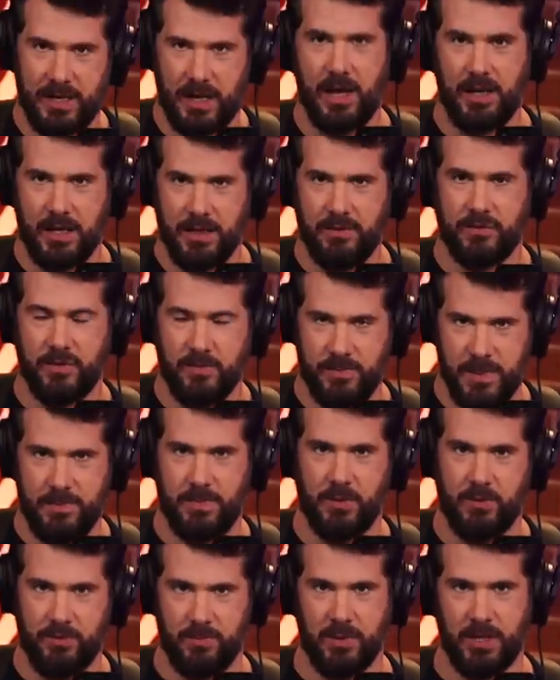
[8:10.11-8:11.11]
in on it for
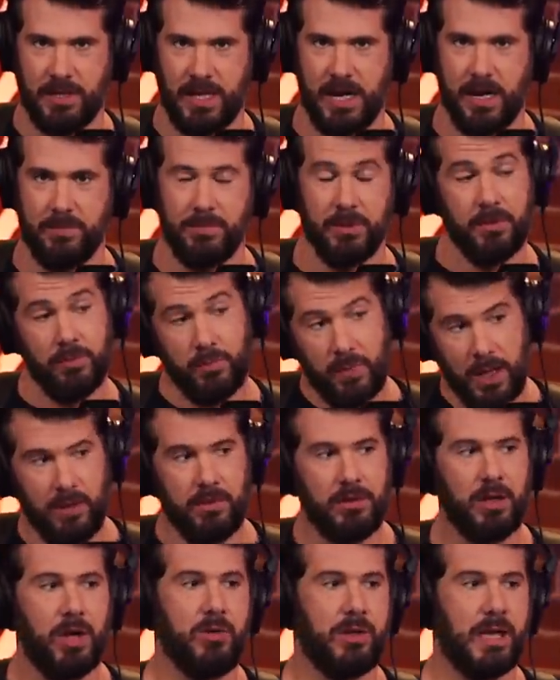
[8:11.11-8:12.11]
people who bring that up.
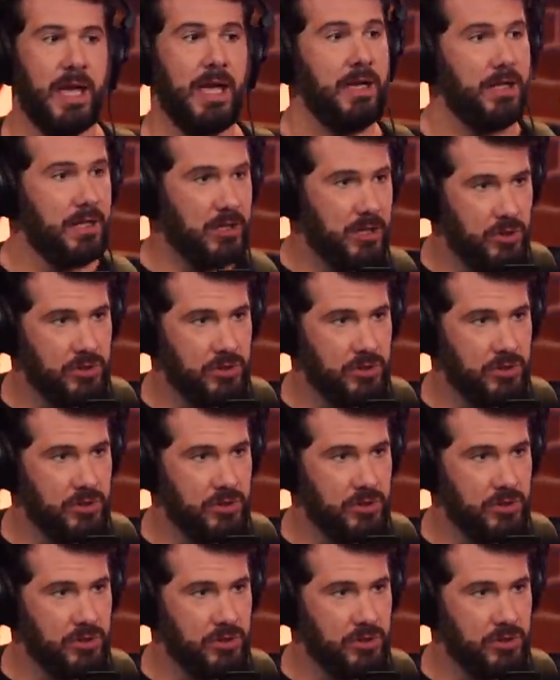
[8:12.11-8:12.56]
Well, okay.